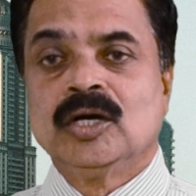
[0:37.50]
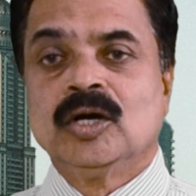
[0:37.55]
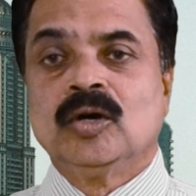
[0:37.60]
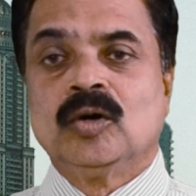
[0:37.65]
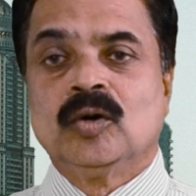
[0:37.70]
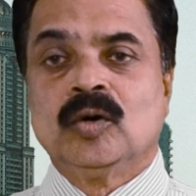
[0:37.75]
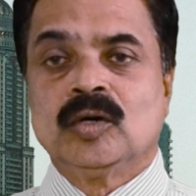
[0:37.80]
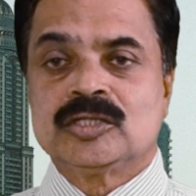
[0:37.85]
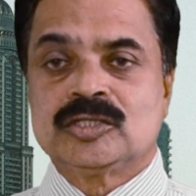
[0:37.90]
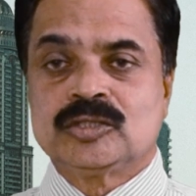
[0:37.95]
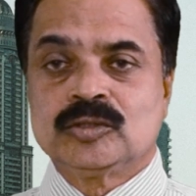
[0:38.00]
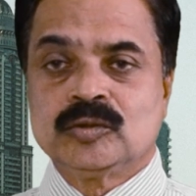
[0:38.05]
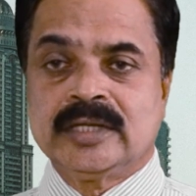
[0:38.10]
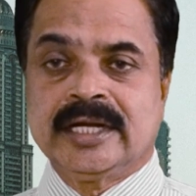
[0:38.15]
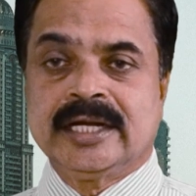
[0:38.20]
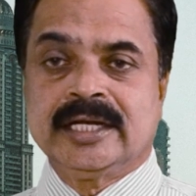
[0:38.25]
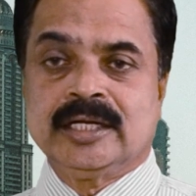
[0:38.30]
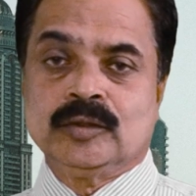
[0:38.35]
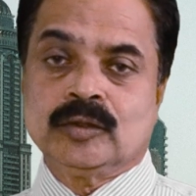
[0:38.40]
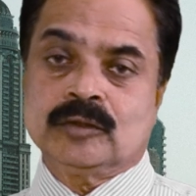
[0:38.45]
Or should
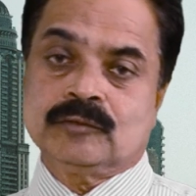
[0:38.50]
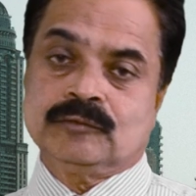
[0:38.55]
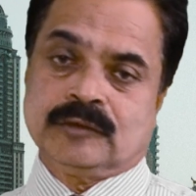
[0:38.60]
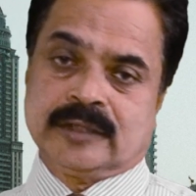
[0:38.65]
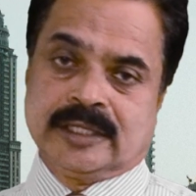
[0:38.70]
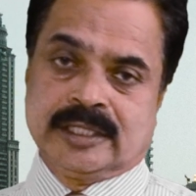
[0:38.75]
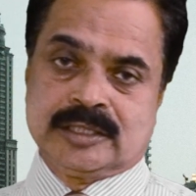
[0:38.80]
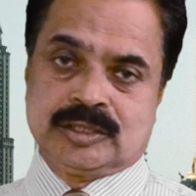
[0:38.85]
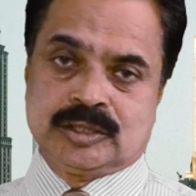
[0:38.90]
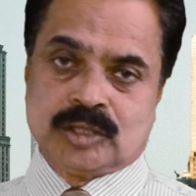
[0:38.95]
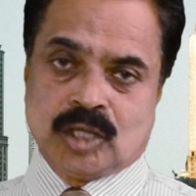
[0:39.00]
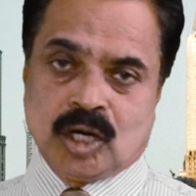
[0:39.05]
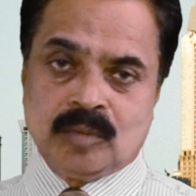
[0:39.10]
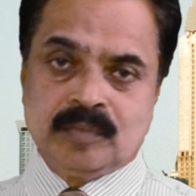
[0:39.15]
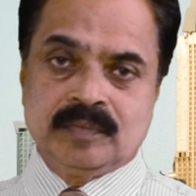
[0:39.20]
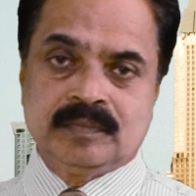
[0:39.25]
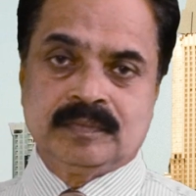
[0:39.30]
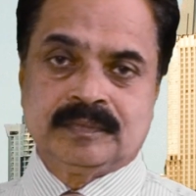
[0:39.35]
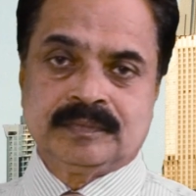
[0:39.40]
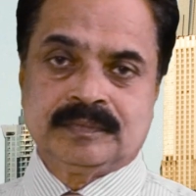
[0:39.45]
I look for a
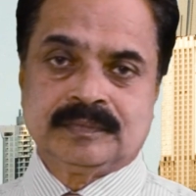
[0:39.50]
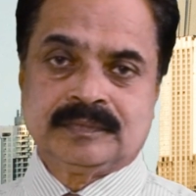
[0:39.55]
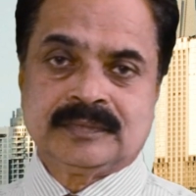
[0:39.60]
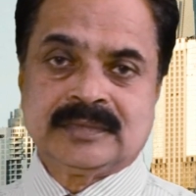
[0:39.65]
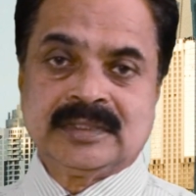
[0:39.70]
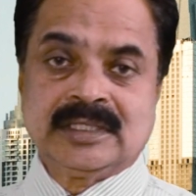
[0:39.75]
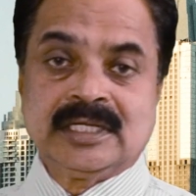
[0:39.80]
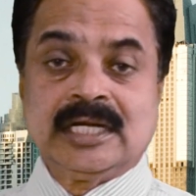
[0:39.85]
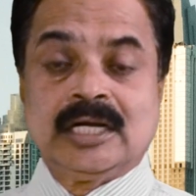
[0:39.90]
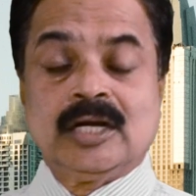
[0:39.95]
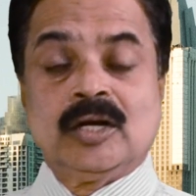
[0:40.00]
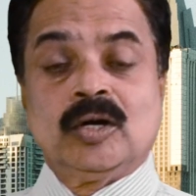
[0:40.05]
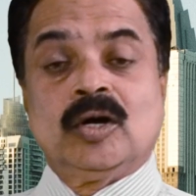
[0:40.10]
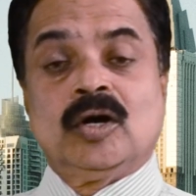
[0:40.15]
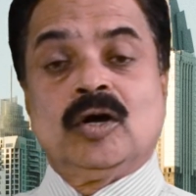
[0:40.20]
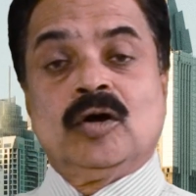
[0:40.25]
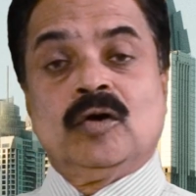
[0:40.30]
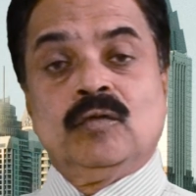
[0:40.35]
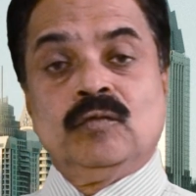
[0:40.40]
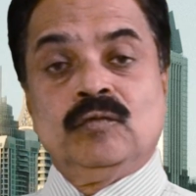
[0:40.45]
job
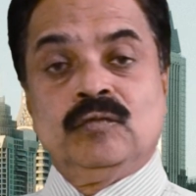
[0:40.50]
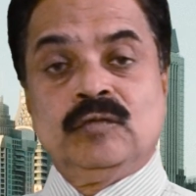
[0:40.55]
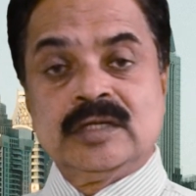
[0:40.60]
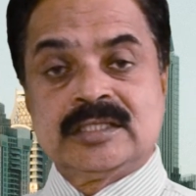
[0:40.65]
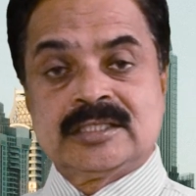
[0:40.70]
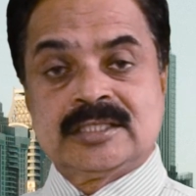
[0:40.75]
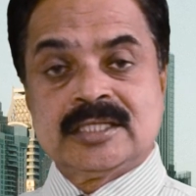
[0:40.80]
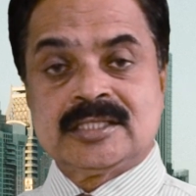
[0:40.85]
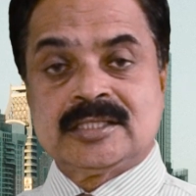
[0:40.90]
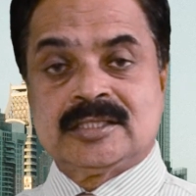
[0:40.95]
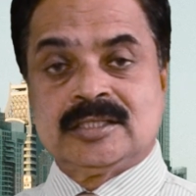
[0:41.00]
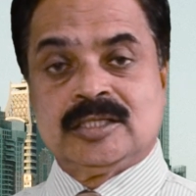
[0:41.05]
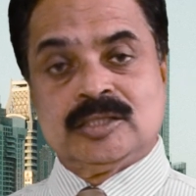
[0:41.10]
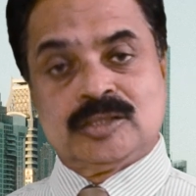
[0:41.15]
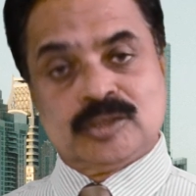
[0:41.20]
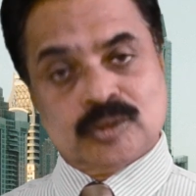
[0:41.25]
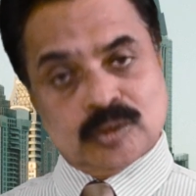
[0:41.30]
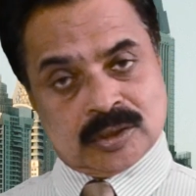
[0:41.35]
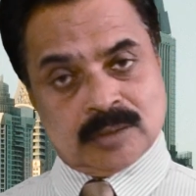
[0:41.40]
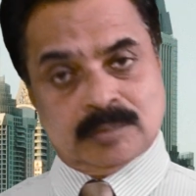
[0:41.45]
which is
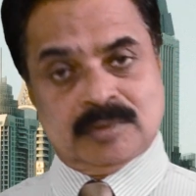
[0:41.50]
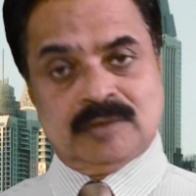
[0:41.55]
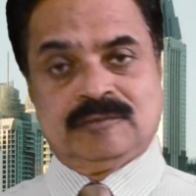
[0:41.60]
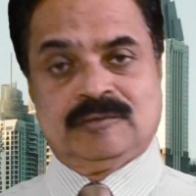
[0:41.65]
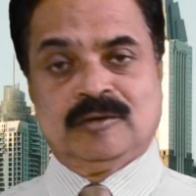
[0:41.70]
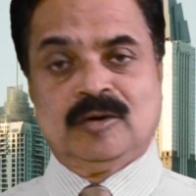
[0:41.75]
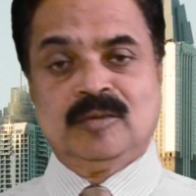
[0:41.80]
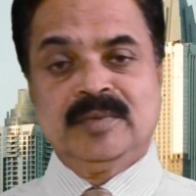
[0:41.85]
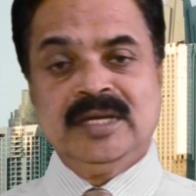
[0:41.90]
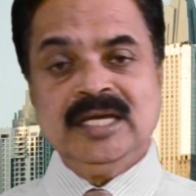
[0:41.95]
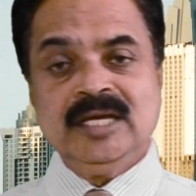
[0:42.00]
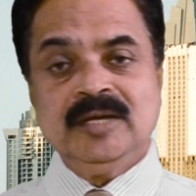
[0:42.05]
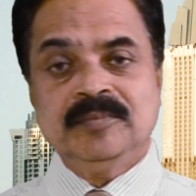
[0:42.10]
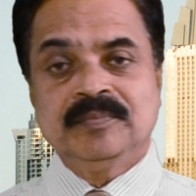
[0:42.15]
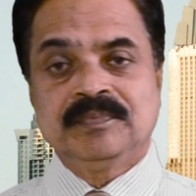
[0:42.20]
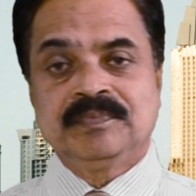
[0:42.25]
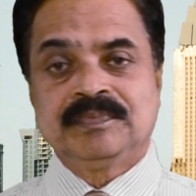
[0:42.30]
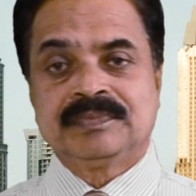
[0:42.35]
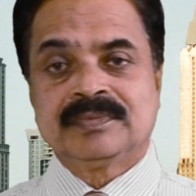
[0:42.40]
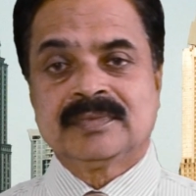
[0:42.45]
suitable for me?
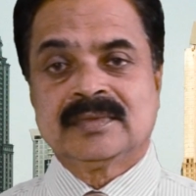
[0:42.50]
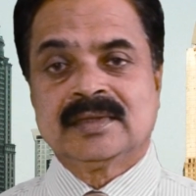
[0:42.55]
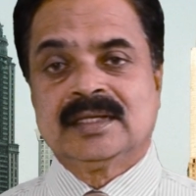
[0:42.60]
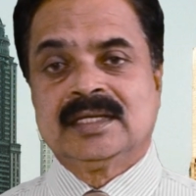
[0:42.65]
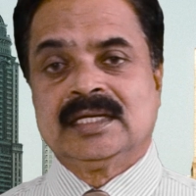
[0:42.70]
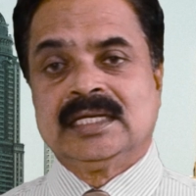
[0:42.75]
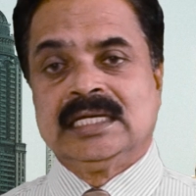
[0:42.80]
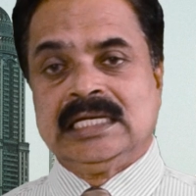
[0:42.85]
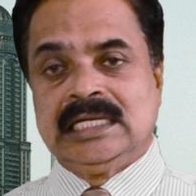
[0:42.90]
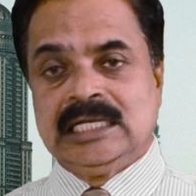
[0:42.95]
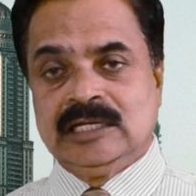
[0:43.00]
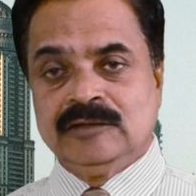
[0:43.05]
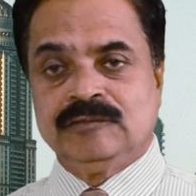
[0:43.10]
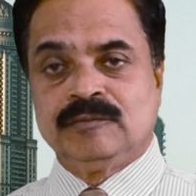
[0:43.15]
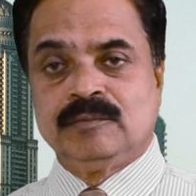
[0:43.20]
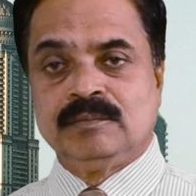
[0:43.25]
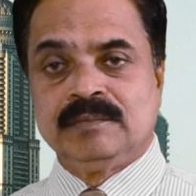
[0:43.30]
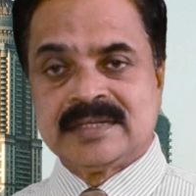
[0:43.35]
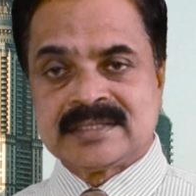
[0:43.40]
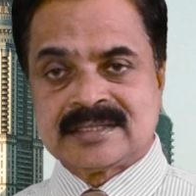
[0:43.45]

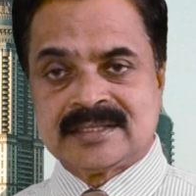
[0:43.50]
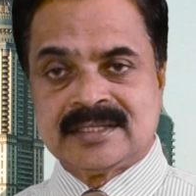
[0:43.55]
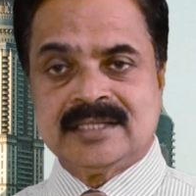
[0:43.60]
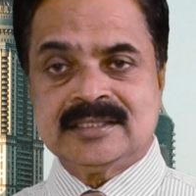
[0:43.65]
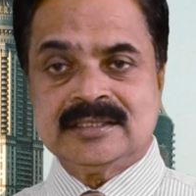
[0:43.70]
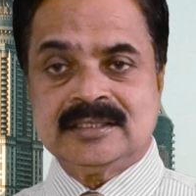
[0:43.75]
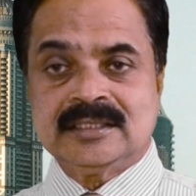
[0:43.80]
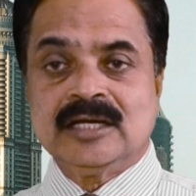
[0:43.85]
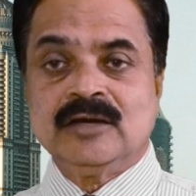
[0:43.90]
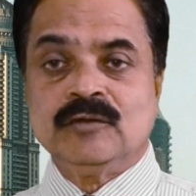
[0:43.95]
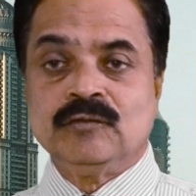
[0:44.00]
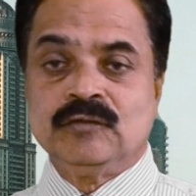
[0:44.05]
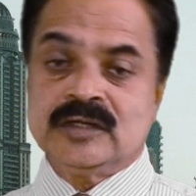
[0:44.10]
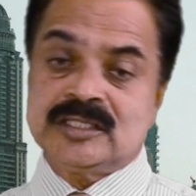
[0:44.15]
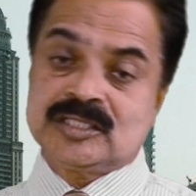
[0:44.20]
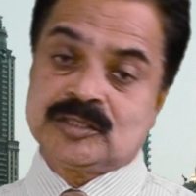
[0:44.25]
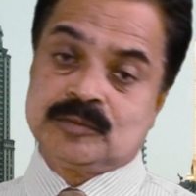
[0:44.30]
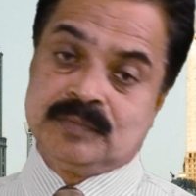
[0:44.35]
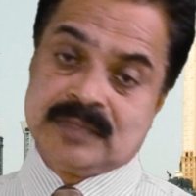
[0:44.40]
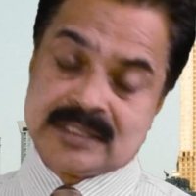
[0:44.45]
If business,
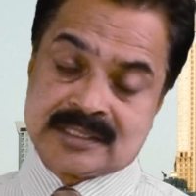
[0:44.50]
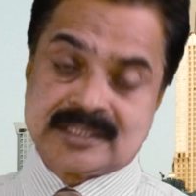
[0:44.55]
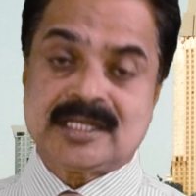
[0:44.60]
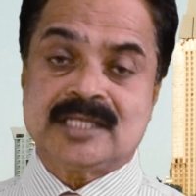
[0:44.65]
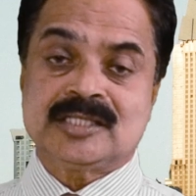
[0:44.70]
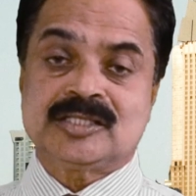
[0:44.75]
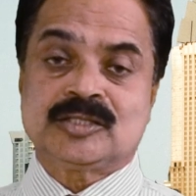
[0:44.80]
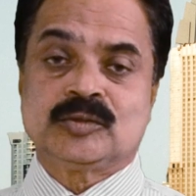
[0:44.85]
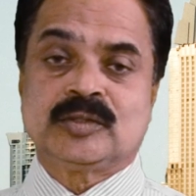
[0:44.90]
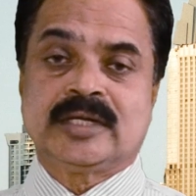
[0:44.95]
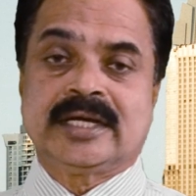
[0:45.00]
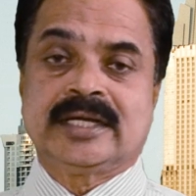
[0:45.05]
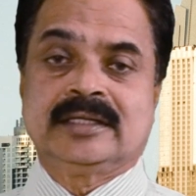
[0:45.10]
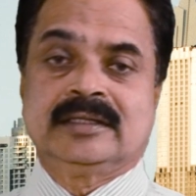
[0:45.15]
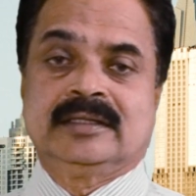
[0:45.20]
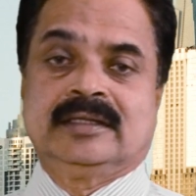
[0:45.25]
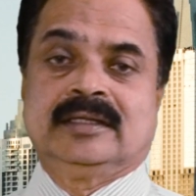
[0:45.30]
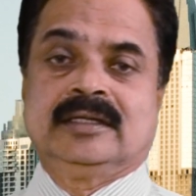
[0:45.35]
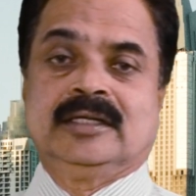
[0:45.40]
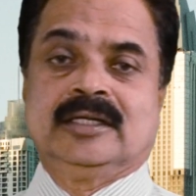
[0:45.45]
which business should
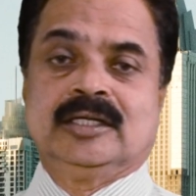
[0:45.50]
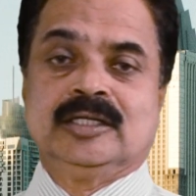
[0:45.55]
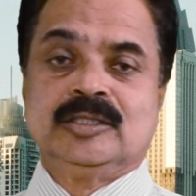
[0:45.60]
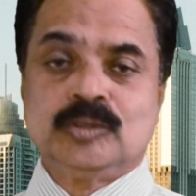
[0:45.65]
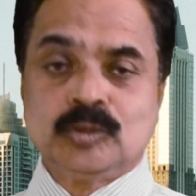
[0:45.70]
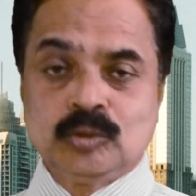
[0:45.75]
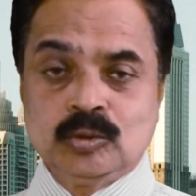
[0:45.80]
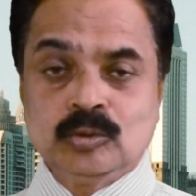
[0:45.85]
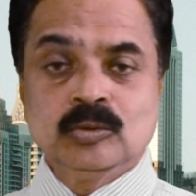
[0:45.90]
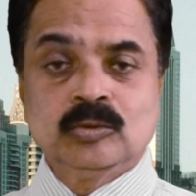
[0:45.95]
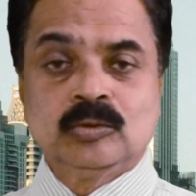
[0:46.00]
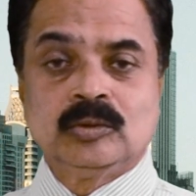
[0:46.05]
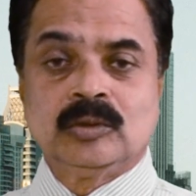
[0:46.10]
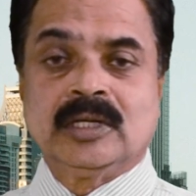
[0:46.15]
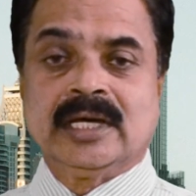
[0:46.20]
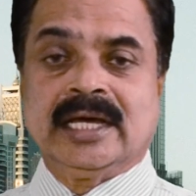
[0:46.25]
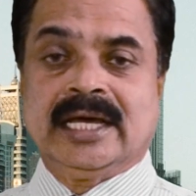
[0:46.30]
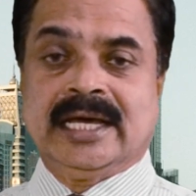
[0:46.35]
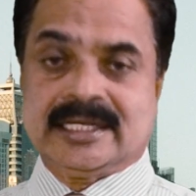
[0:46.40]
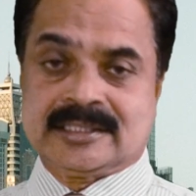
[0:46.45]
I do,
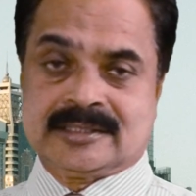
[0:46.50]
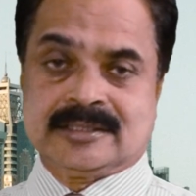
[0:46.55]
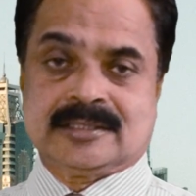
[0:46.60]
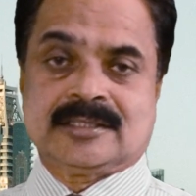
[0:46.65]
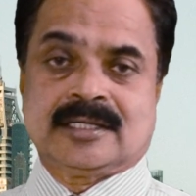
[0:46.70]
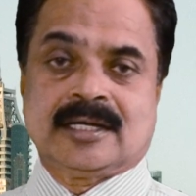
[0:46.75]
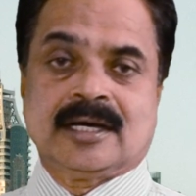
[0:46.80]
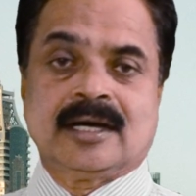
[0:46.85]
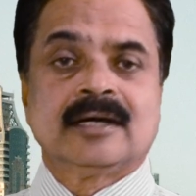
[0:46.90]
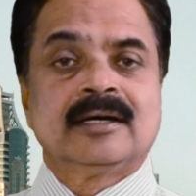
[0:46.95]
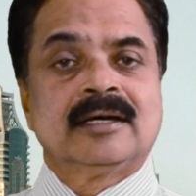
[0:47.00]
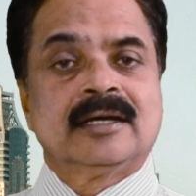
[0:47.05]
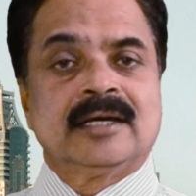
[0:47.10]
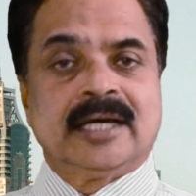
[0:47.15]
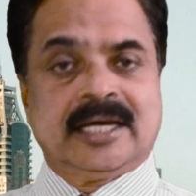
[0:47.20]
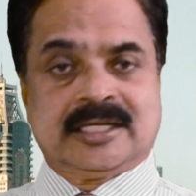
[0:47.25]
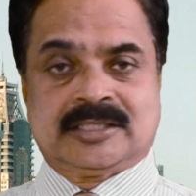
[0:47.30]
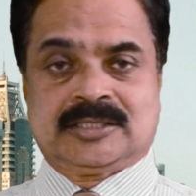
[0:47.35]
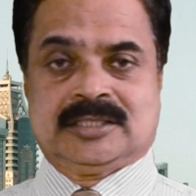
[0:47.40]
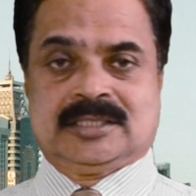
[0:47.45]
etc.,
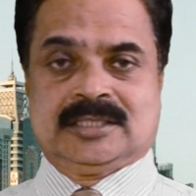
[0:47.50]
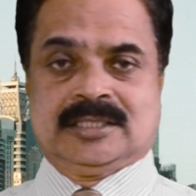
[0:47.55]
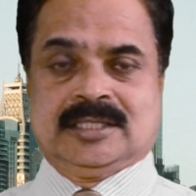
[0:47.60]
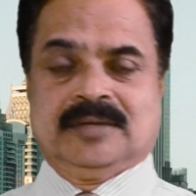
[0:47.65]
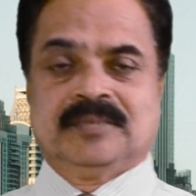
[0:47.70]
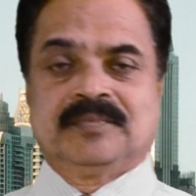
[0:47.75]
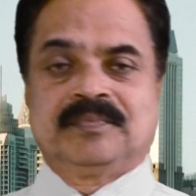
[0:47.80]
etc.